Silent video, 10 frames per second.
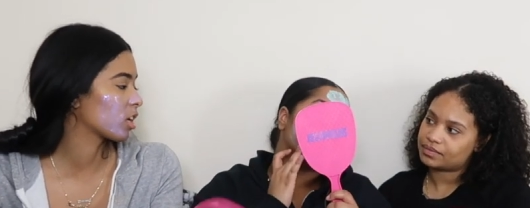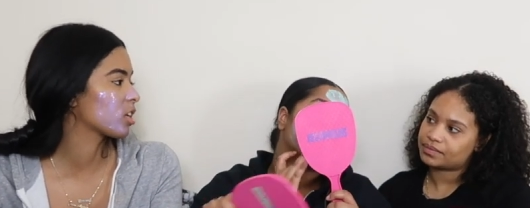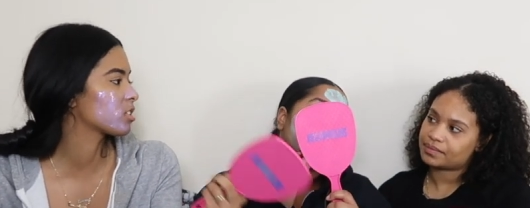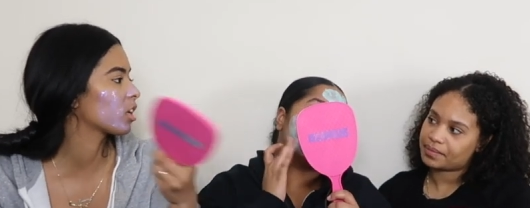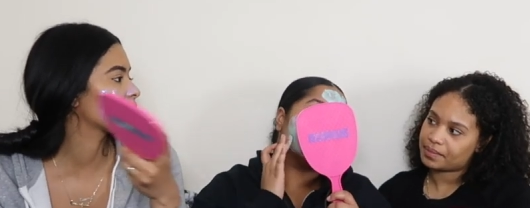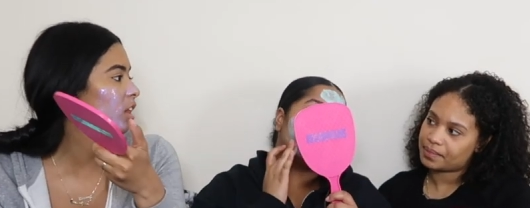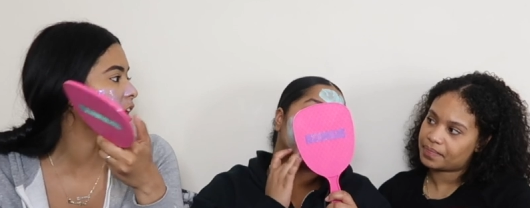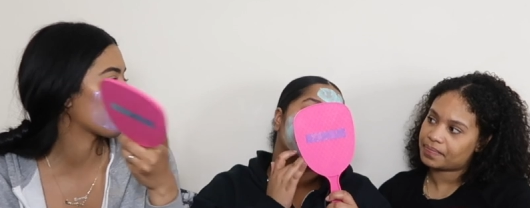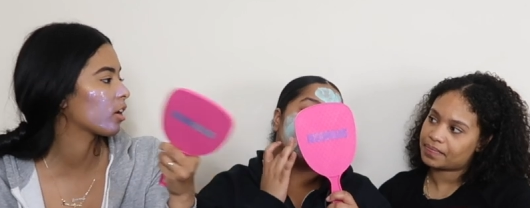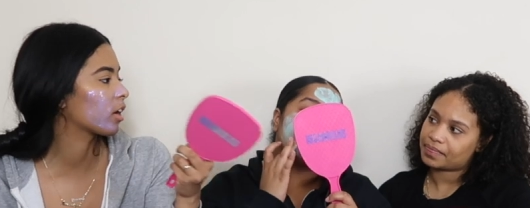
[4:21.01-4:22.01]
Speaker 1: You're gonna think,
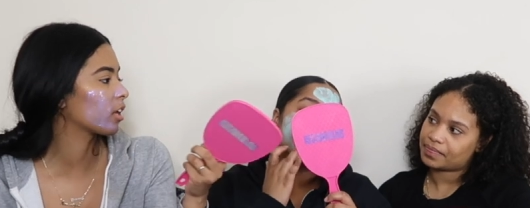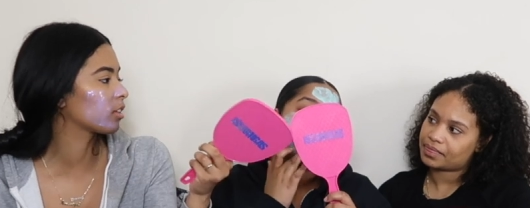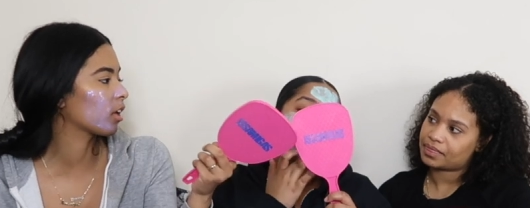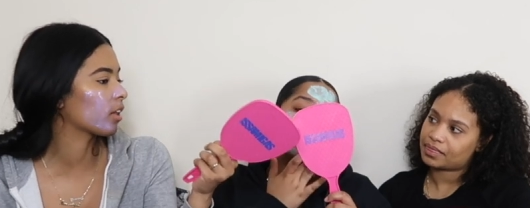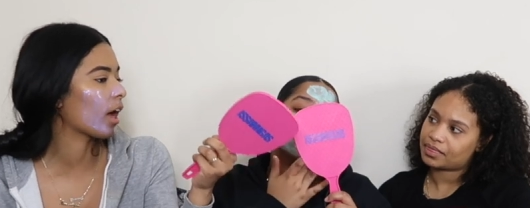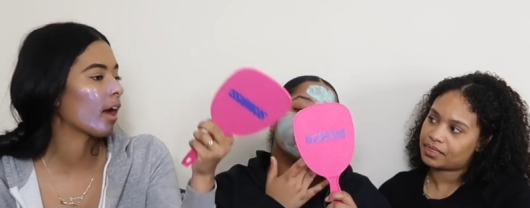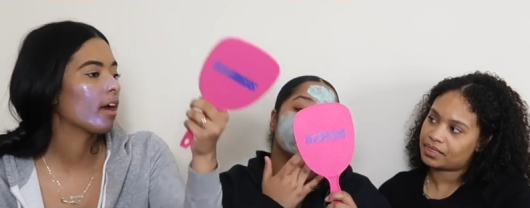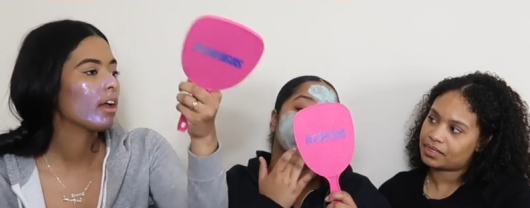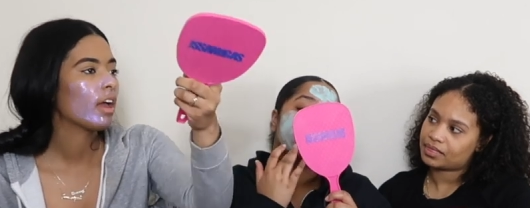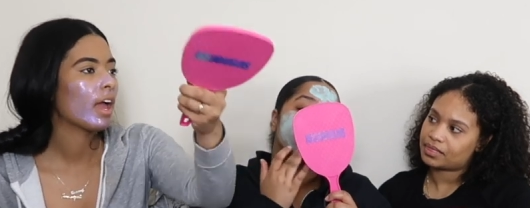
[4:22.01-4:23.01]
think you're gonna think that
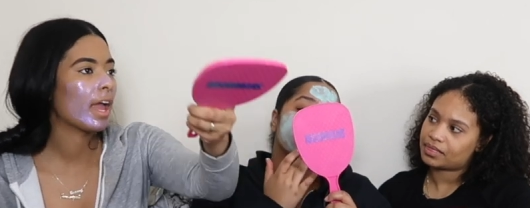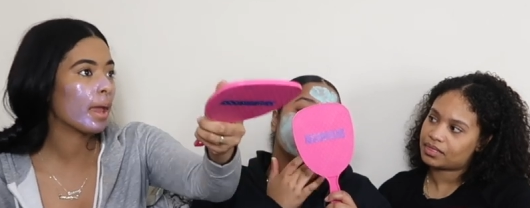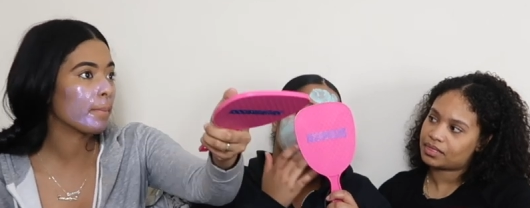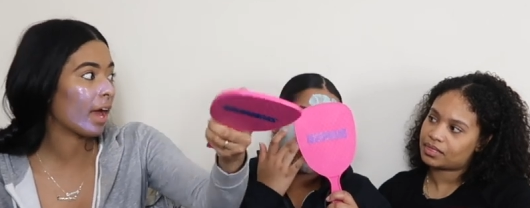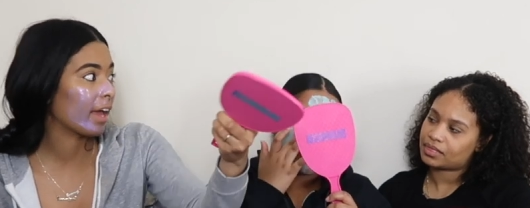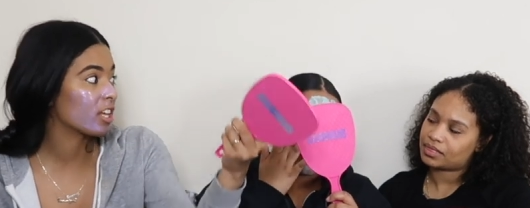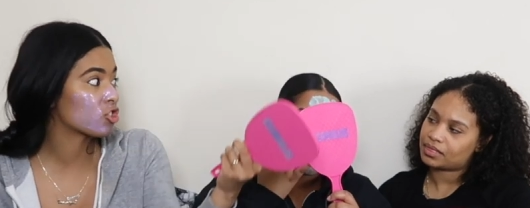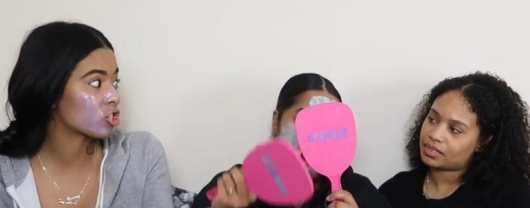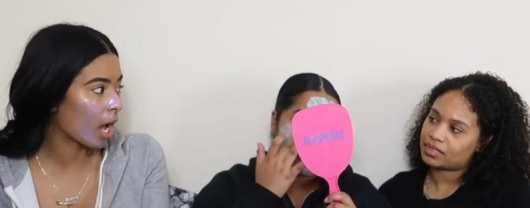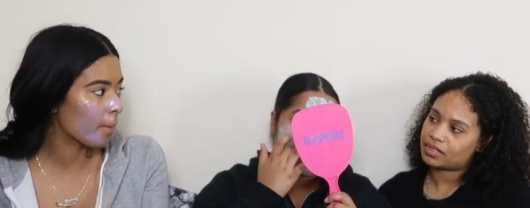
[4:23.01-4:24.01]
him at
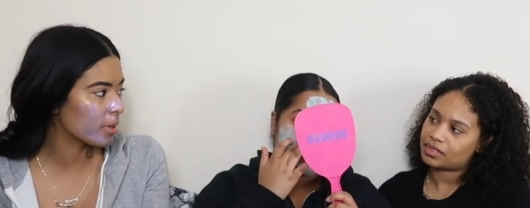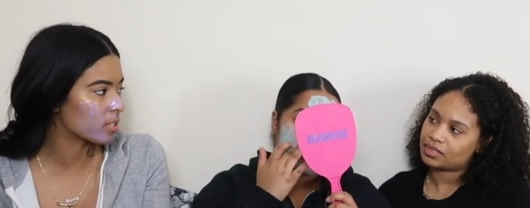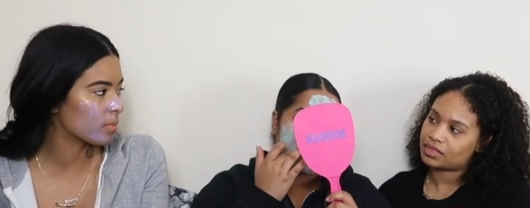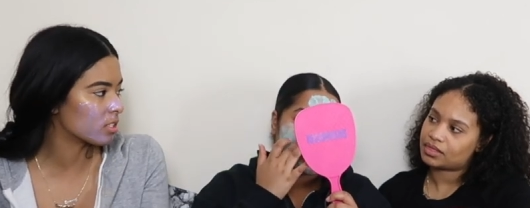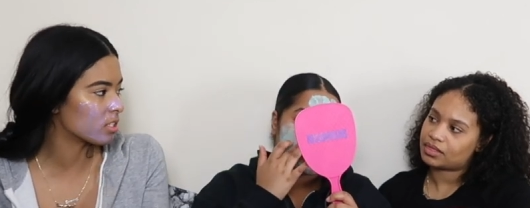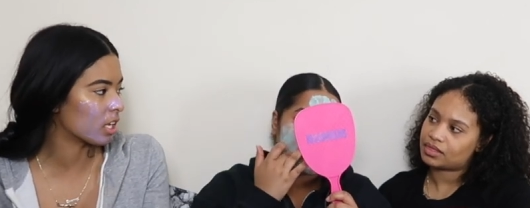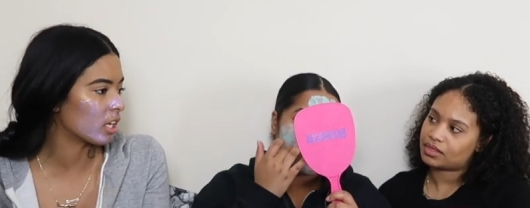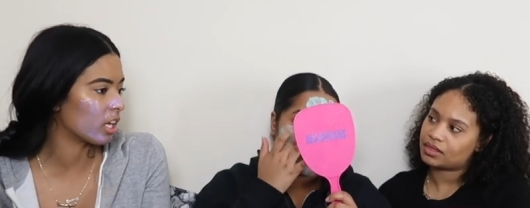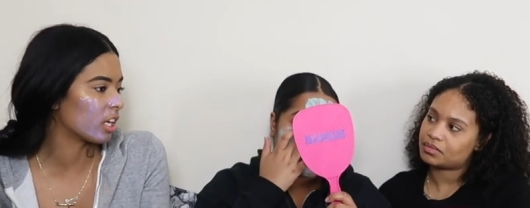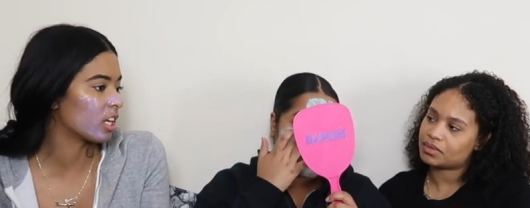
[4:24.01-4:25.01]
his shop, his business
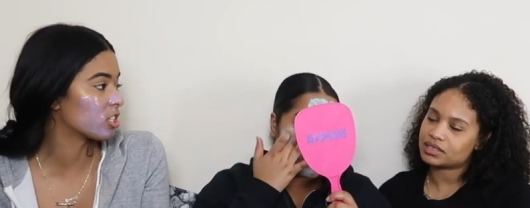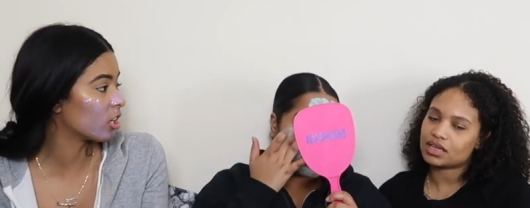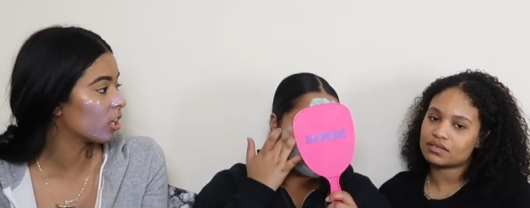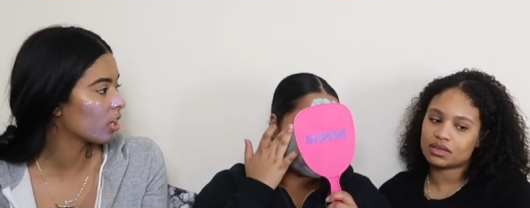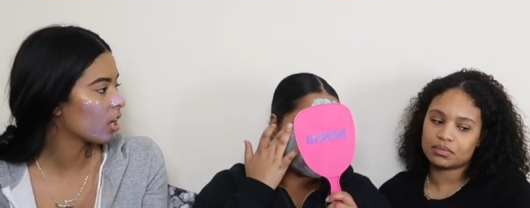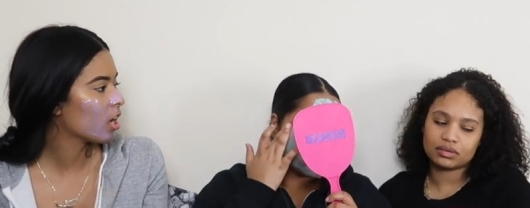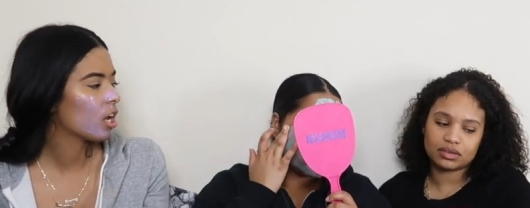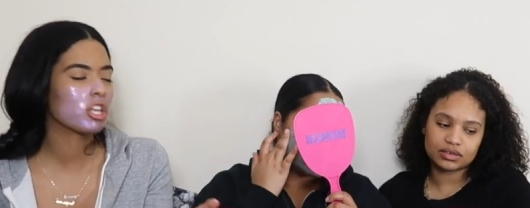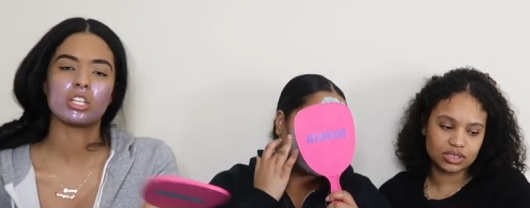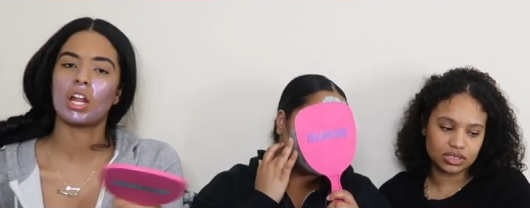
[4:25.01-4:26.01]
in in his
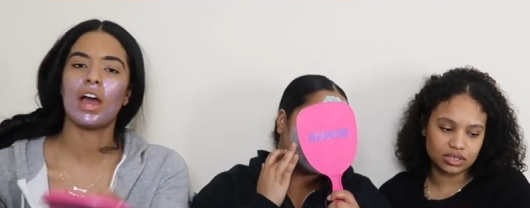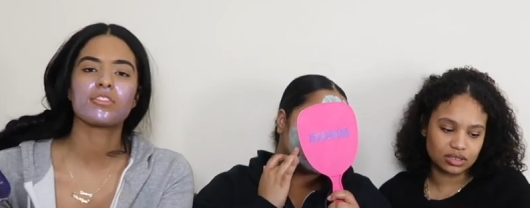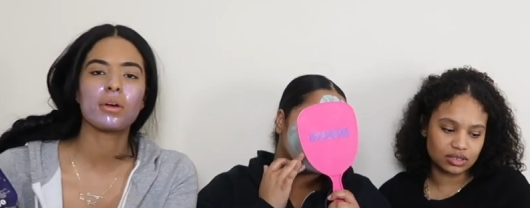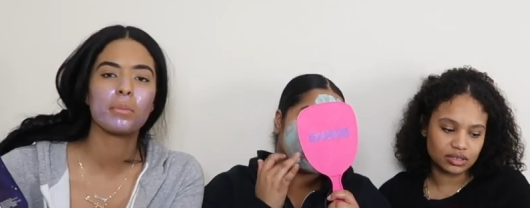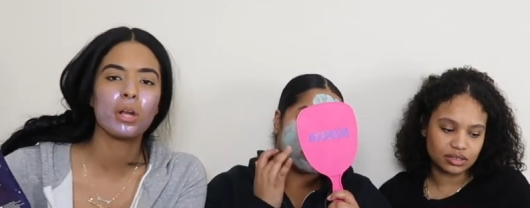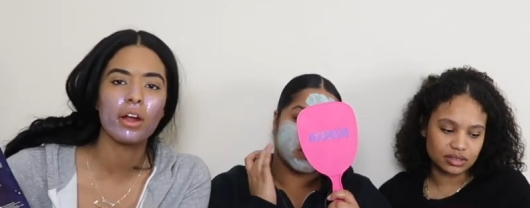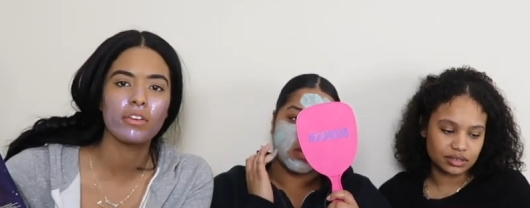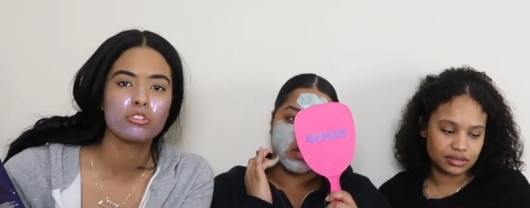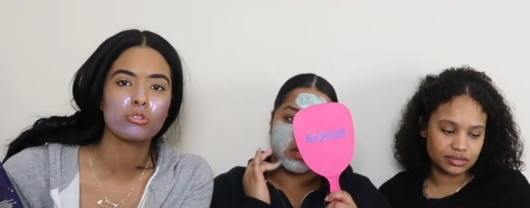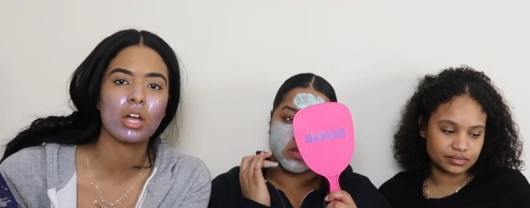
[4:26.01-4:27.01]
hood, he's gonna have some
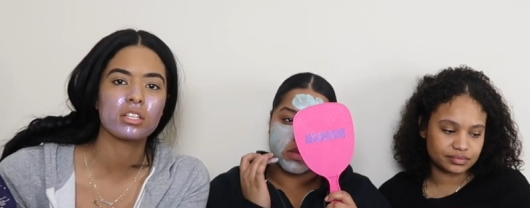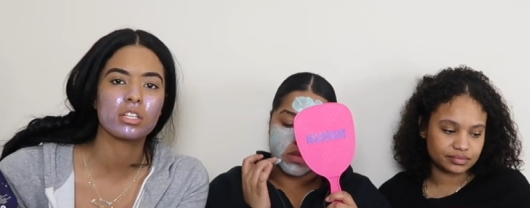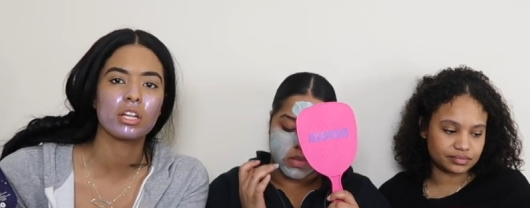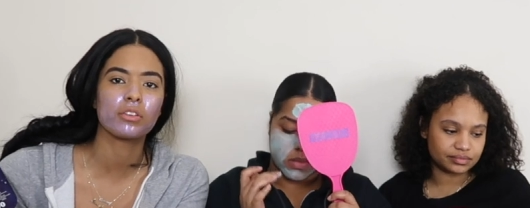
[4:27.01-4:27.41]
blurry 2000